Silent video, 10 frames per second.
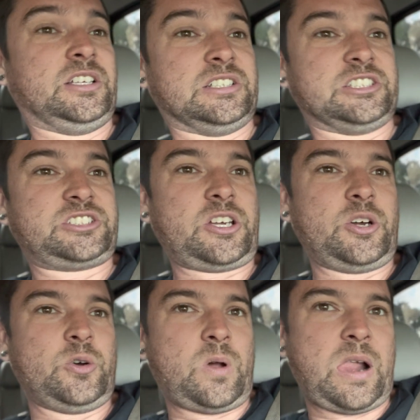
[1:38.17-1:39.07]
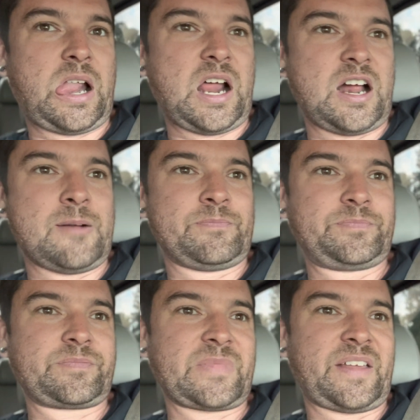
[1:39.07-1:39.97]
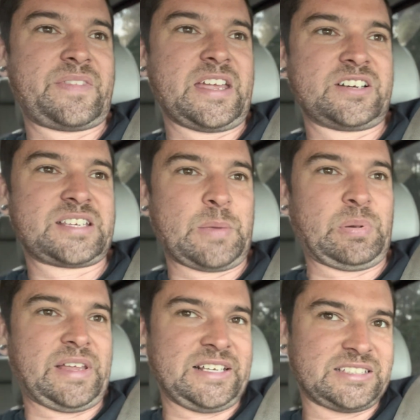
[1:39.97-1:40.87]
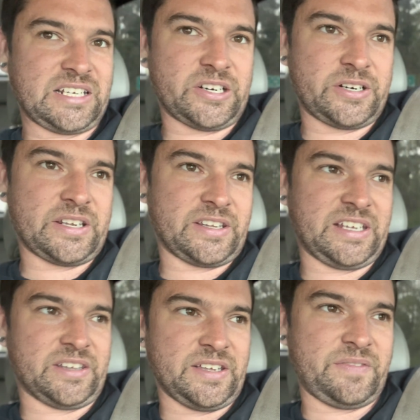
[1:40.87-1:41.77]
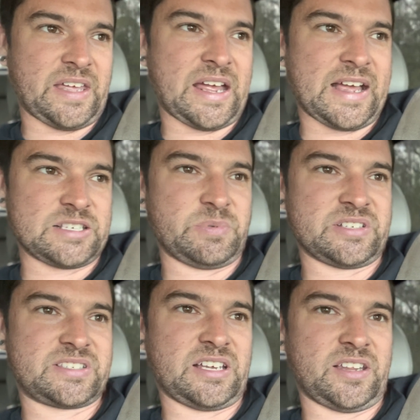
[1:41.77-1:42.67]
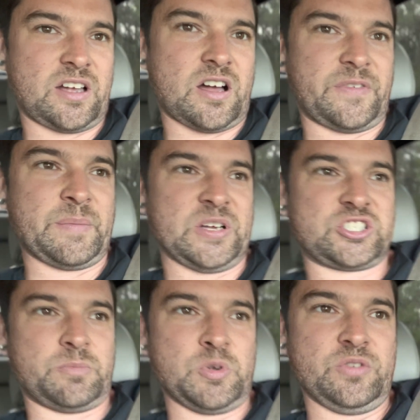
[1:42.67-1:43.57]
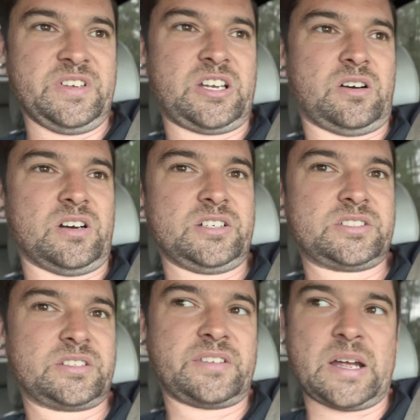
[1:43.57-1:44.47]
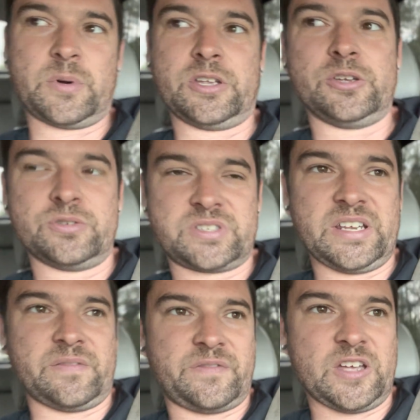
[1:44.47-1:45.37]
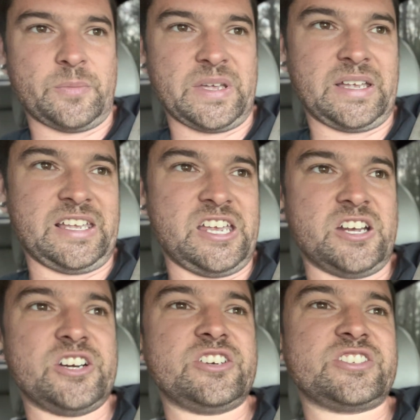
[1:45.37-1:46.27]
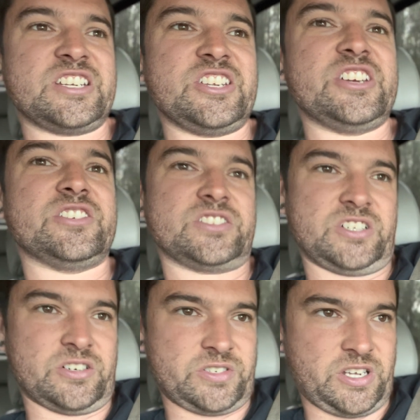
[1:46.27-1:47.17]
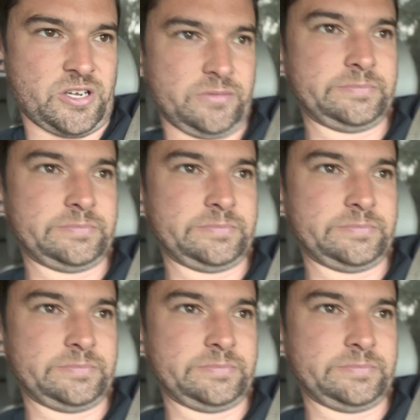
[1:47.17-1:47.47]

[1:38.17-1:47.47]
So there's a place here in Leland that has been selling off a bunch of movie cars that were used in filming years and years and years ago,